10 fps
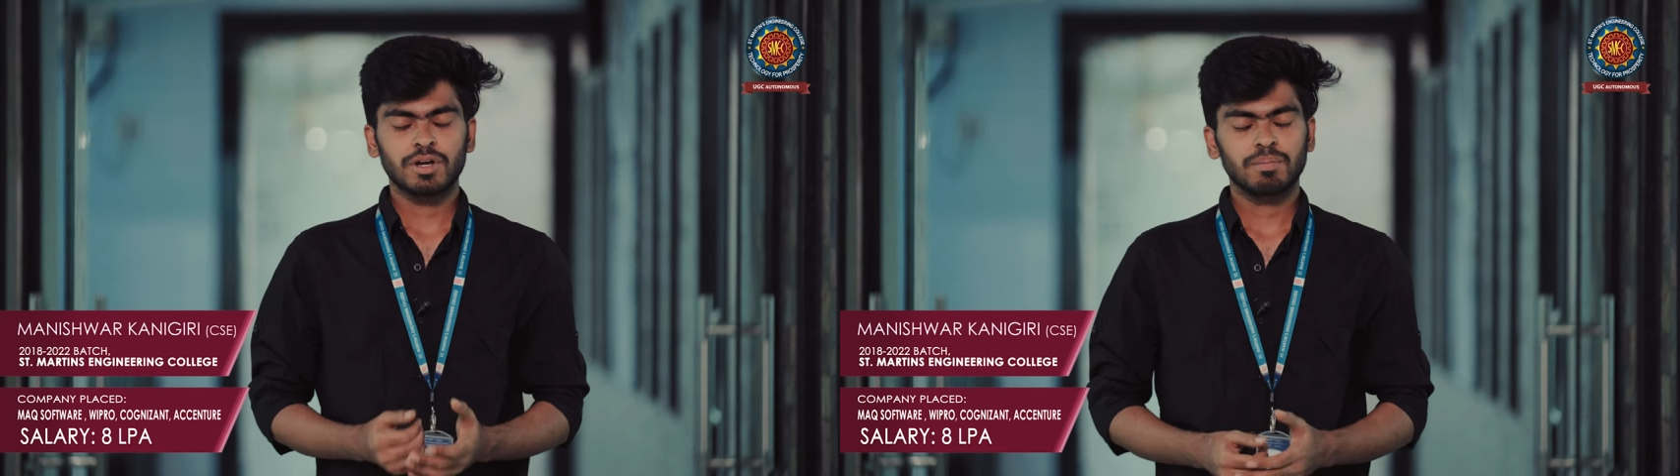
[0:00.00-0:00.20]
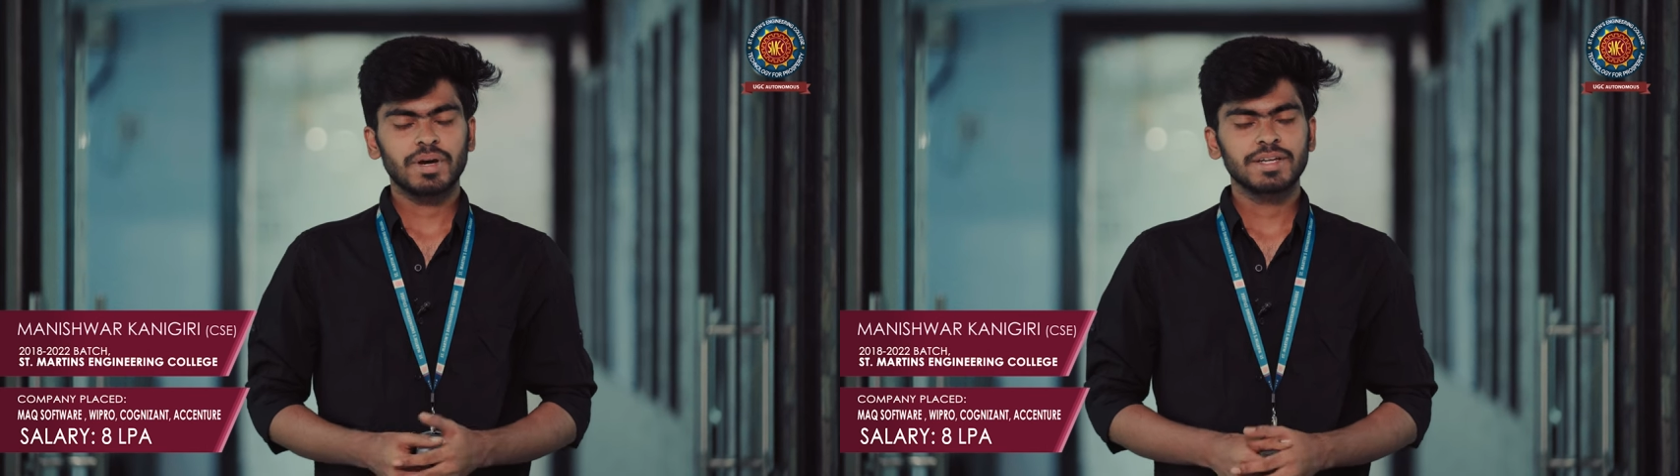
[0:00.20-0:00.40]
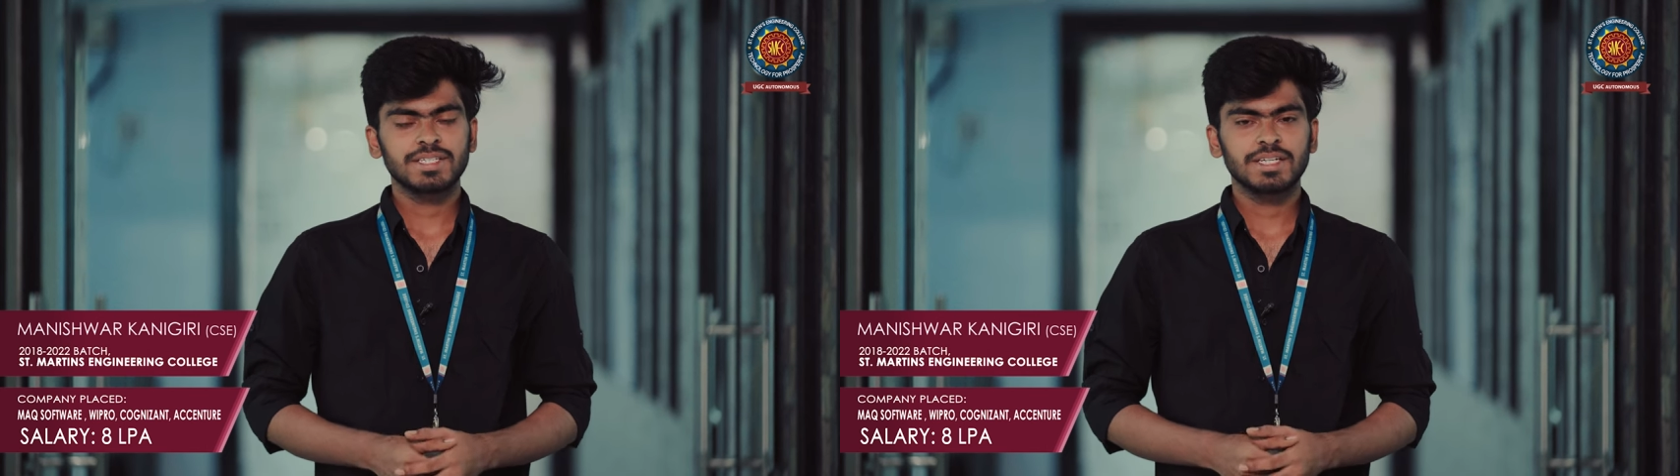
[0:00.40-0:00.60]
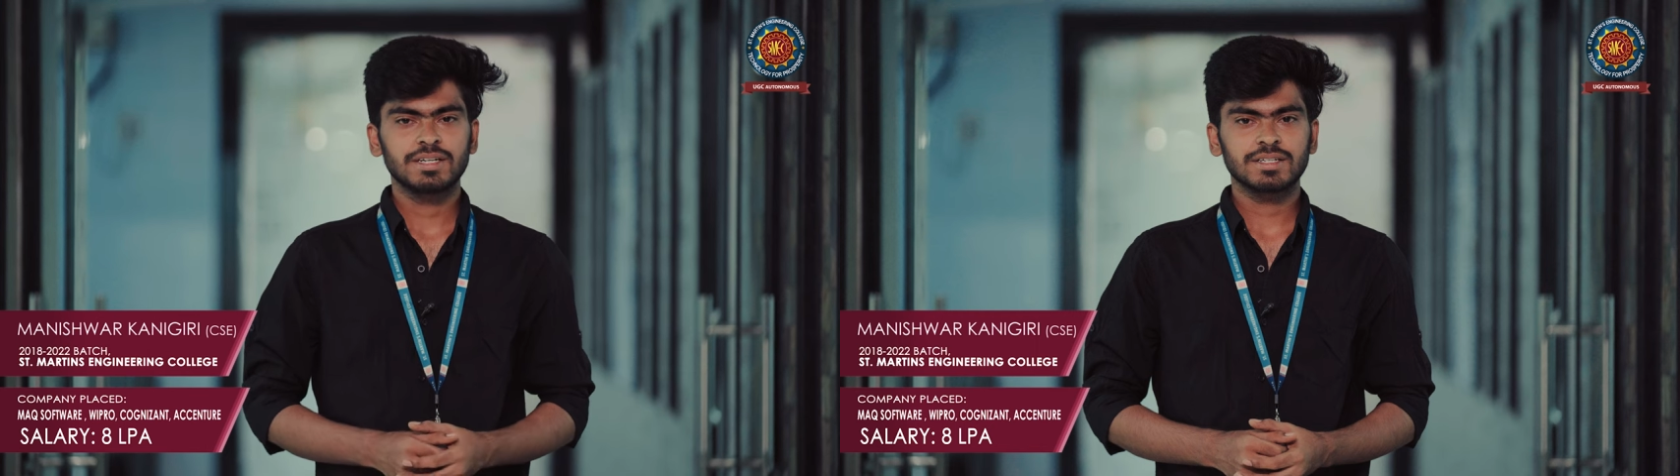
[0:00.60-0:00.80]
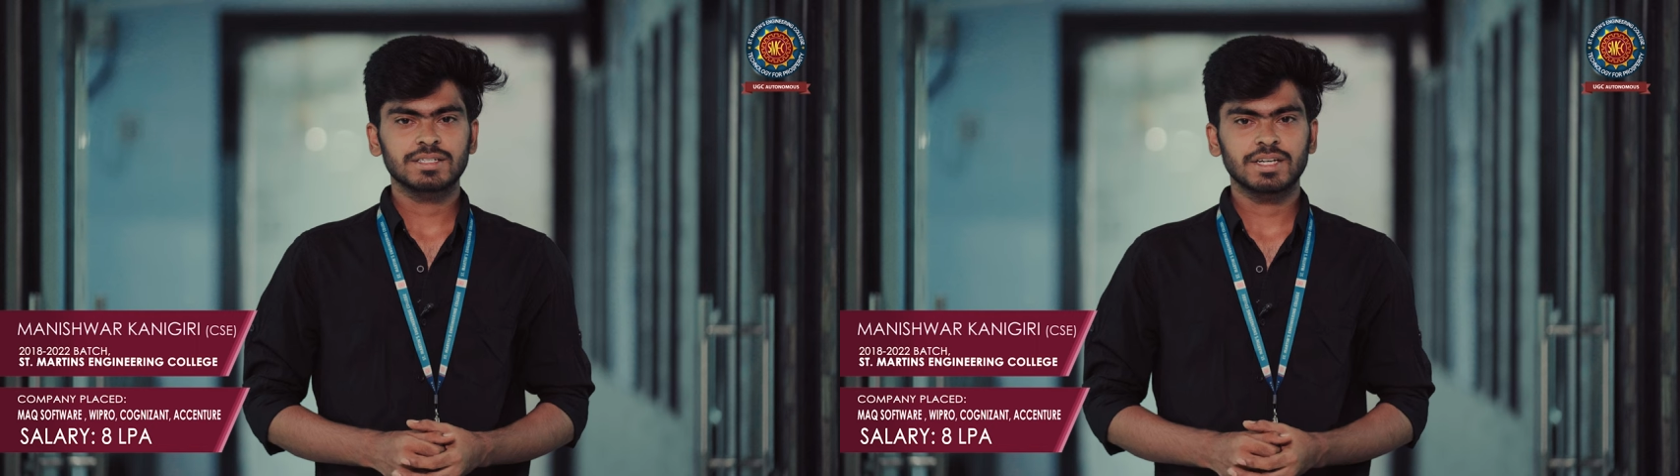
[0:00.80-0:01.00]
from my
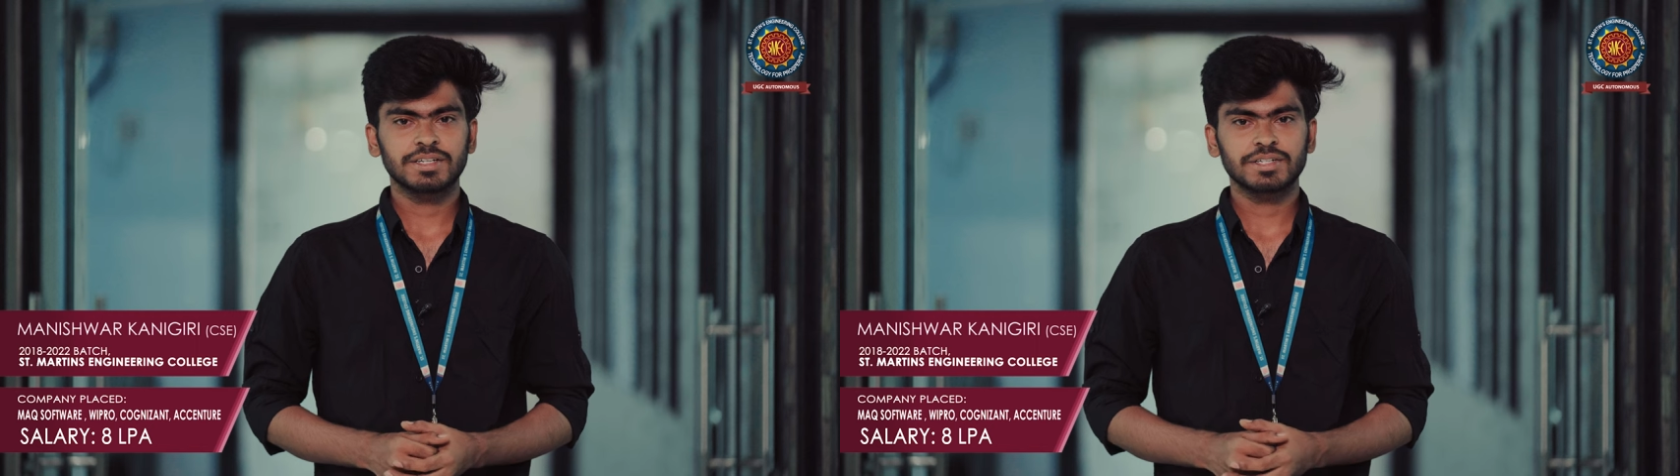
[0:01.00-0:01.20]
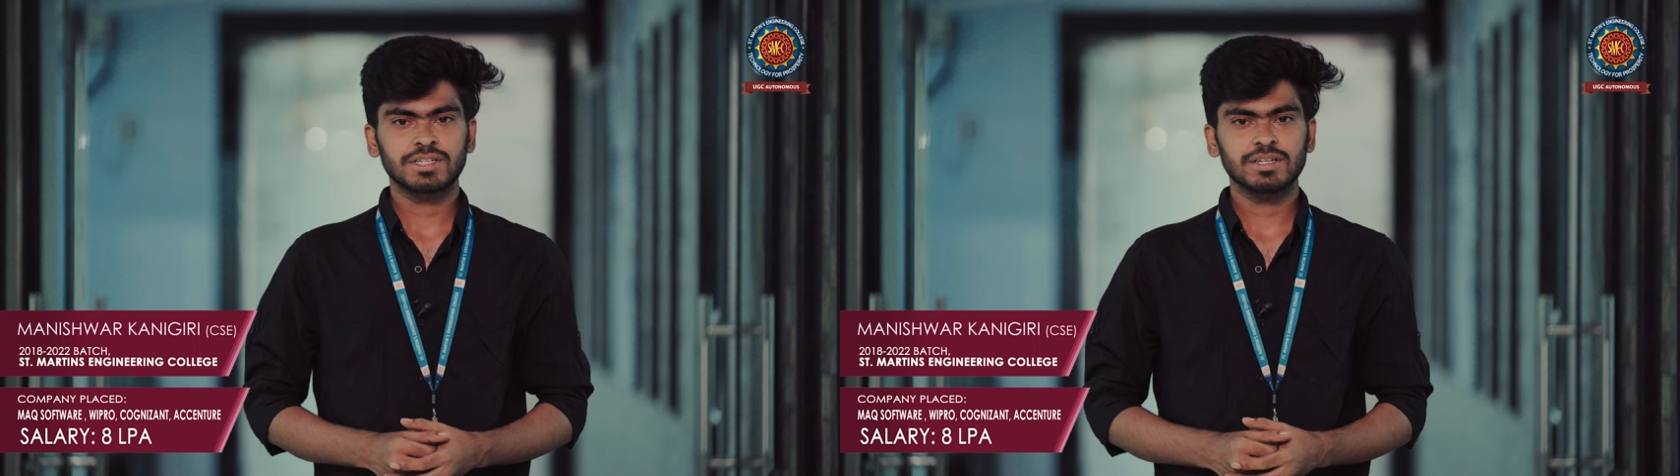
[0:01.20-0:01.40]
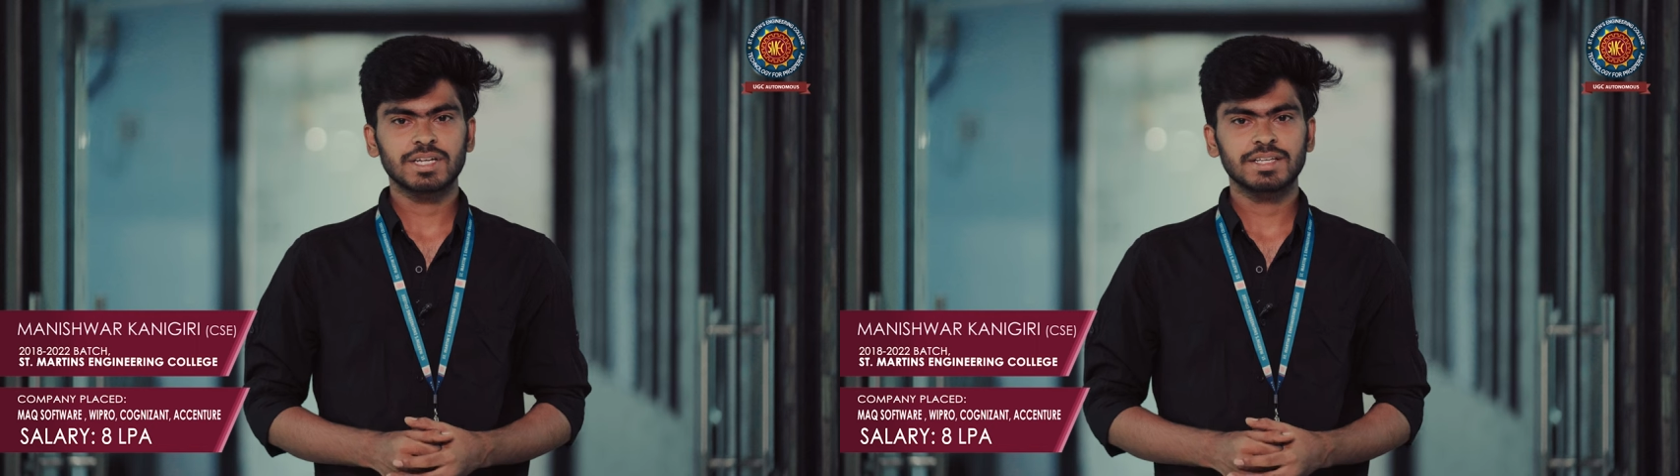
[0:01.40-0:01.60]
senior's suggestions,